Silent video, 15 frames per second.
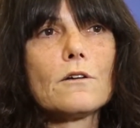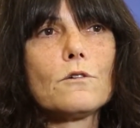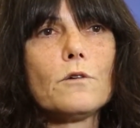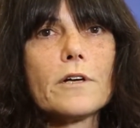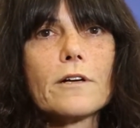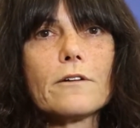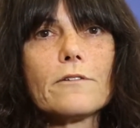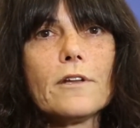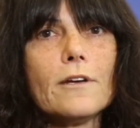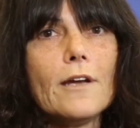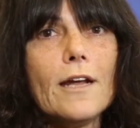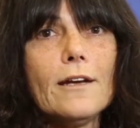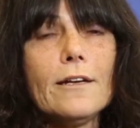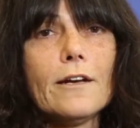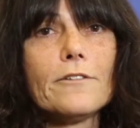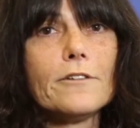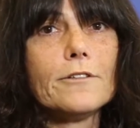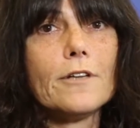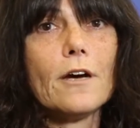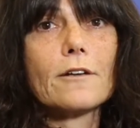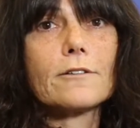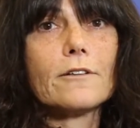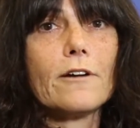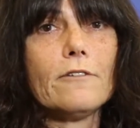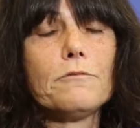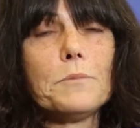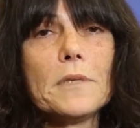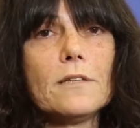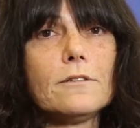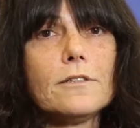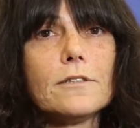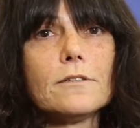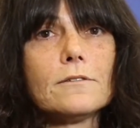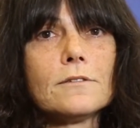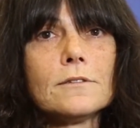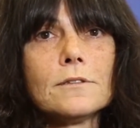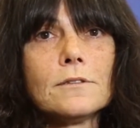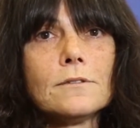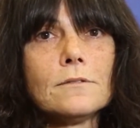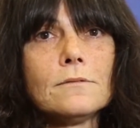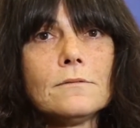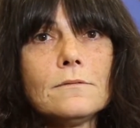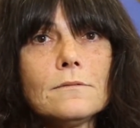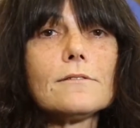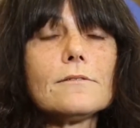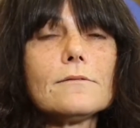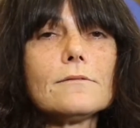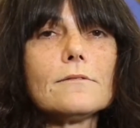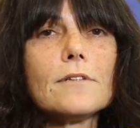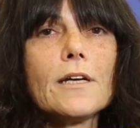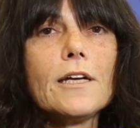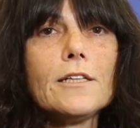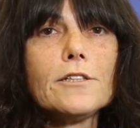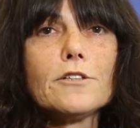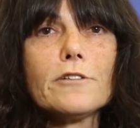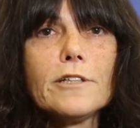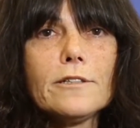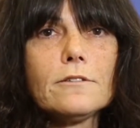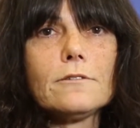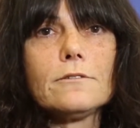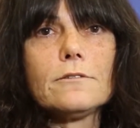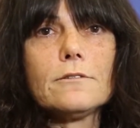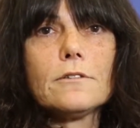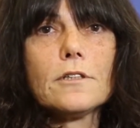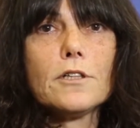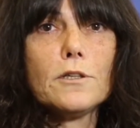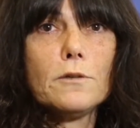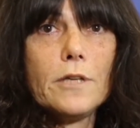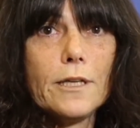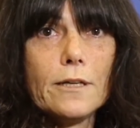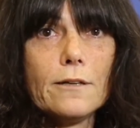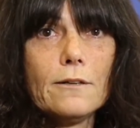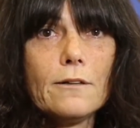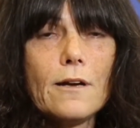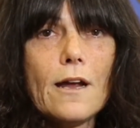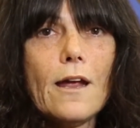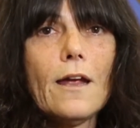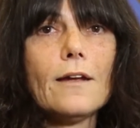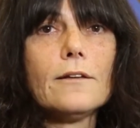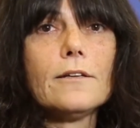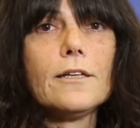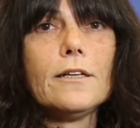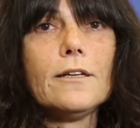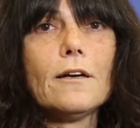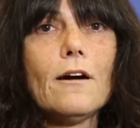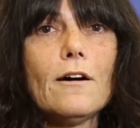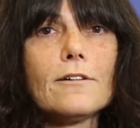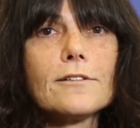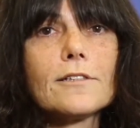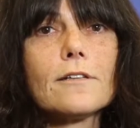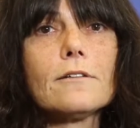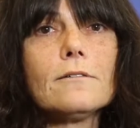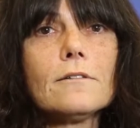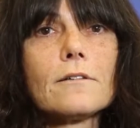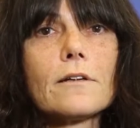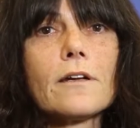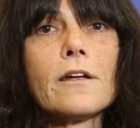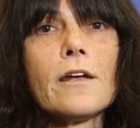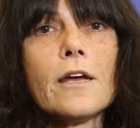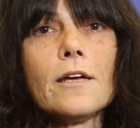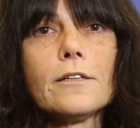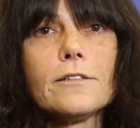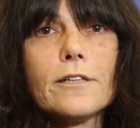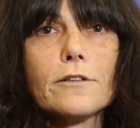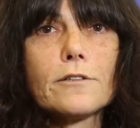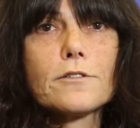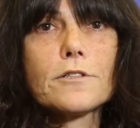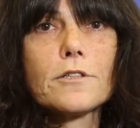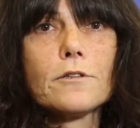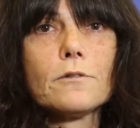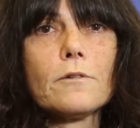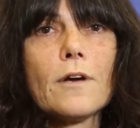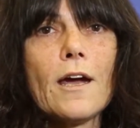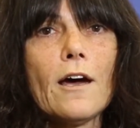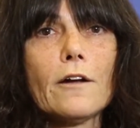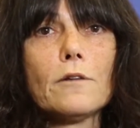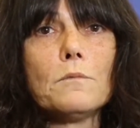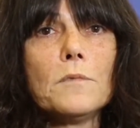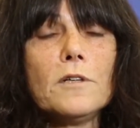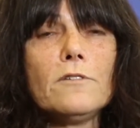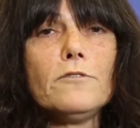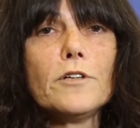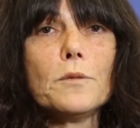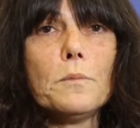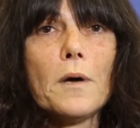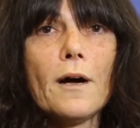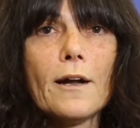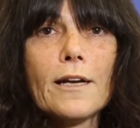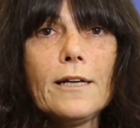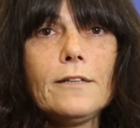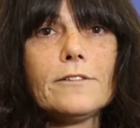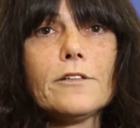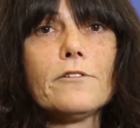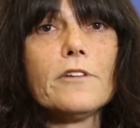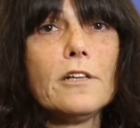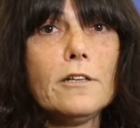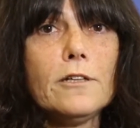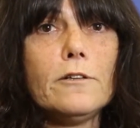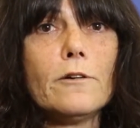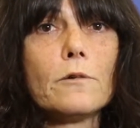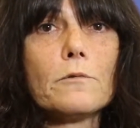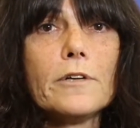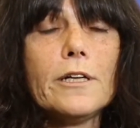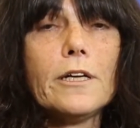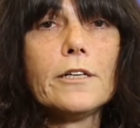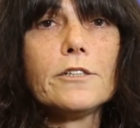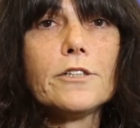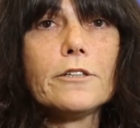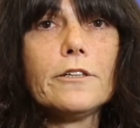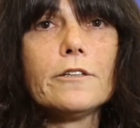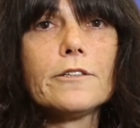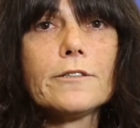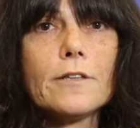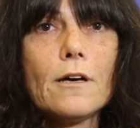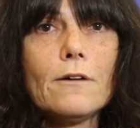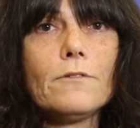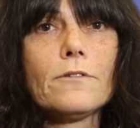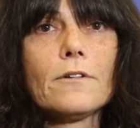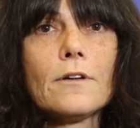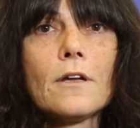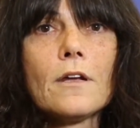quicker than any other doctor I've been to. He treats you here, and he also tells you how to move your body so that you don't re-injure yourself.